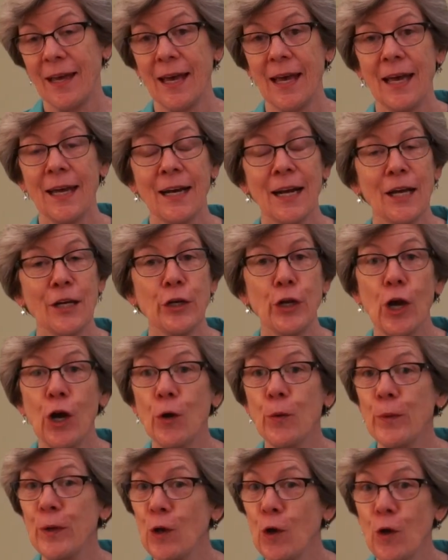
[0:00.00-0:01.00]
And I
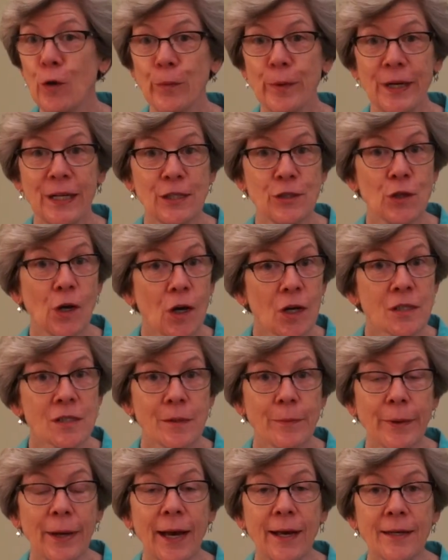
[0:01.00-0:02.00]
know we already talked
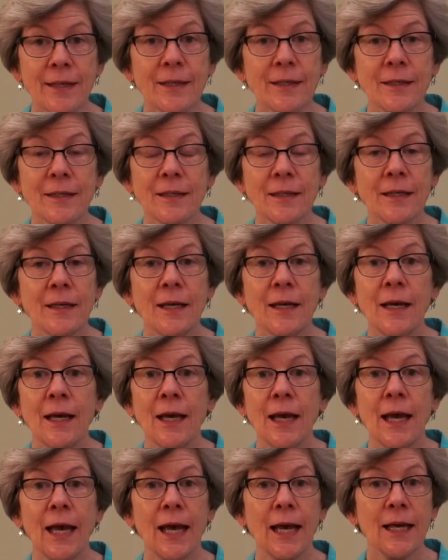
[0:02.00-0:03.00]
about it,
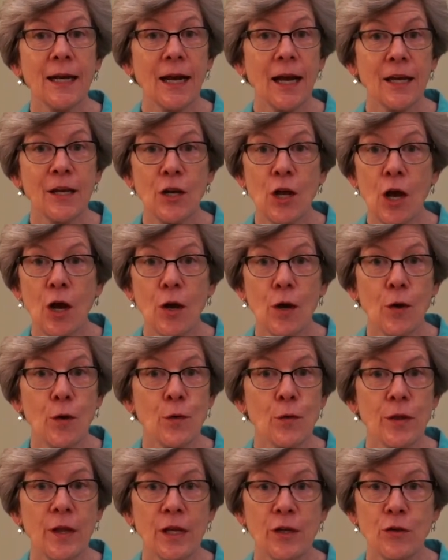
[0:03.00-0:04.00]
and I
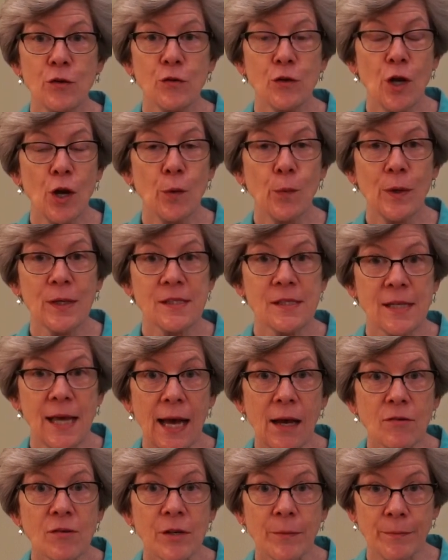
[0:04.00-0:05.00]
know that you know what
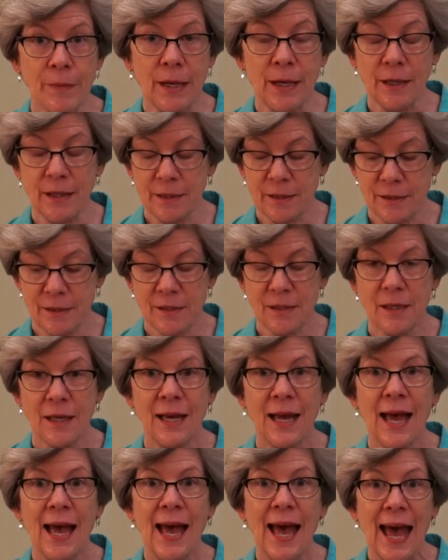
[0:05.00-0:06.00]
sound it makes.
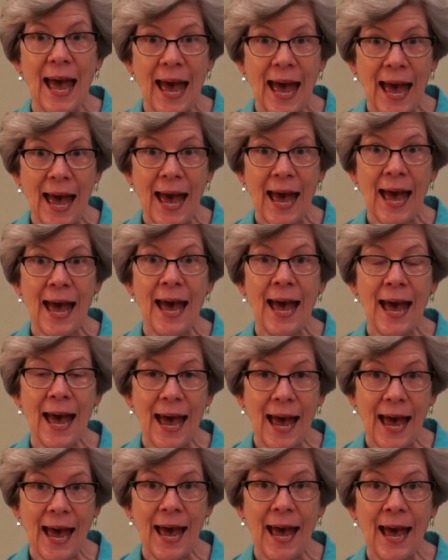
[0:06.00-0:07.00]
Ah,
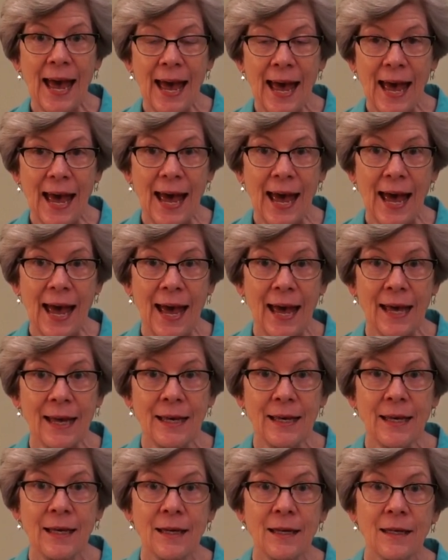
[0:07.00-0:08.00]
ah, ah.
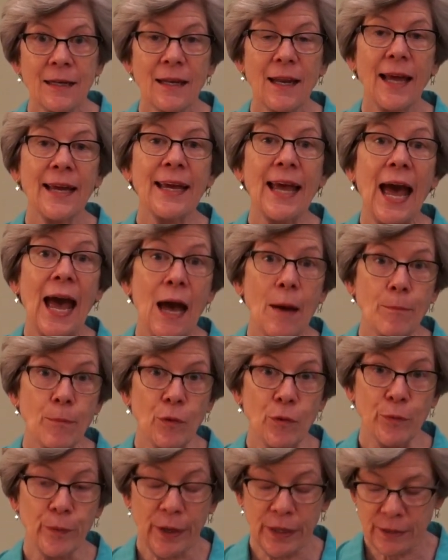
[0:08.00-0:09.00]
Like
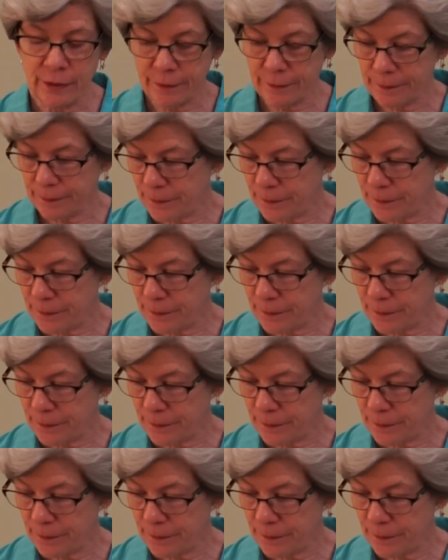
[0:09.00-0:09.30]
apple, right?